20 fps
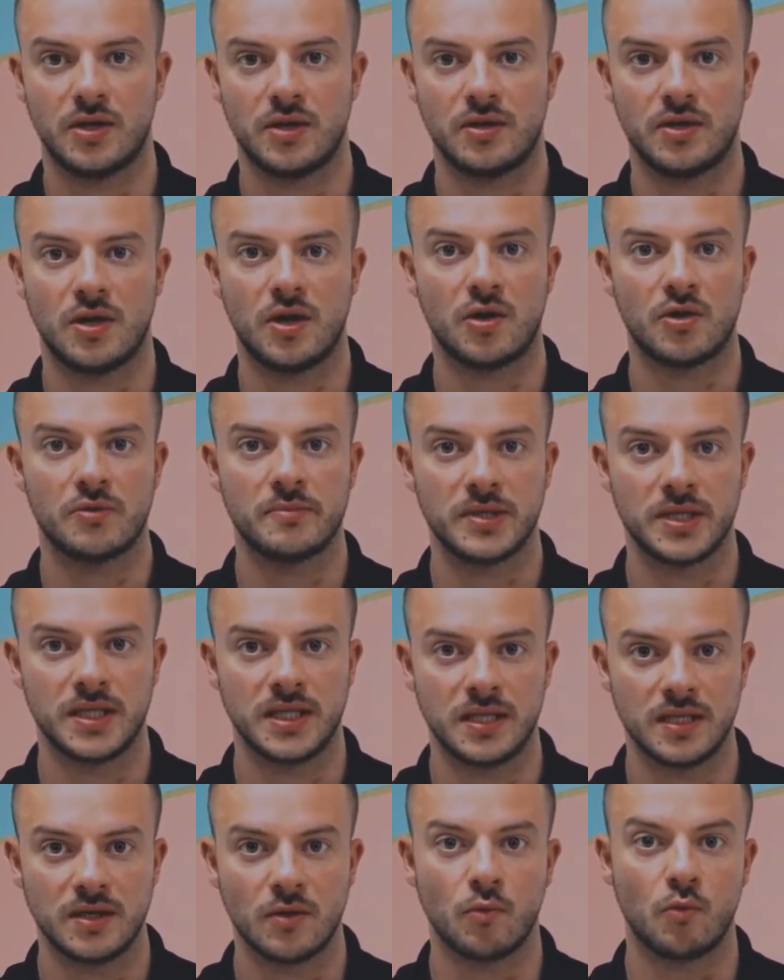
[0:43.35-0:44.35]
an
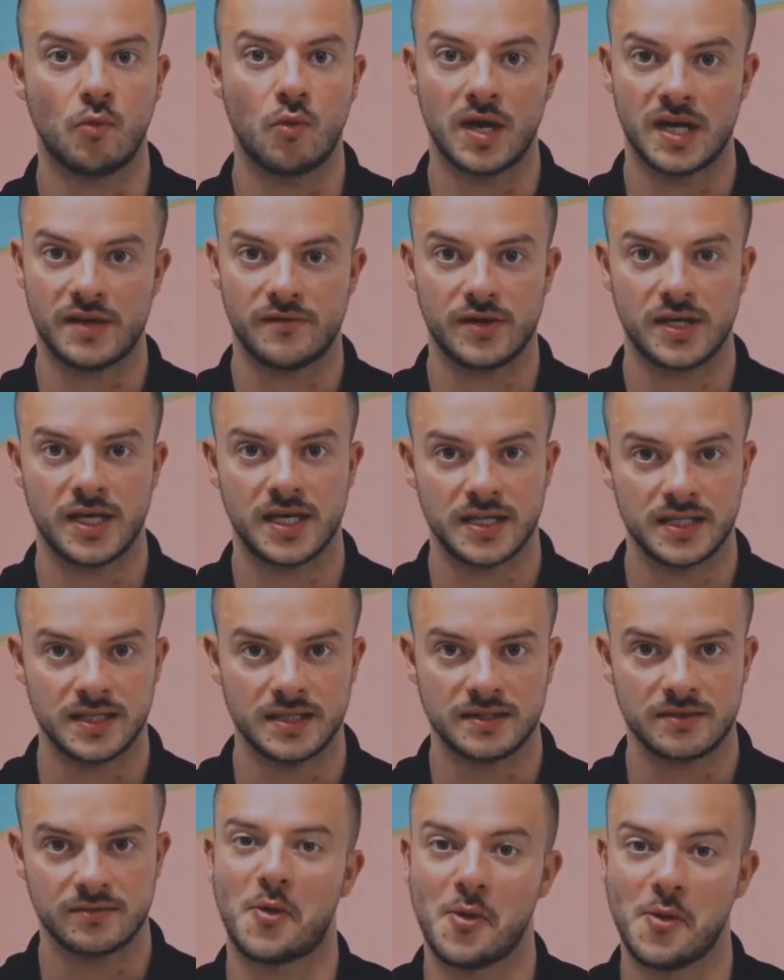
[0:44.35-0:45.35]
harmony, whatever that is.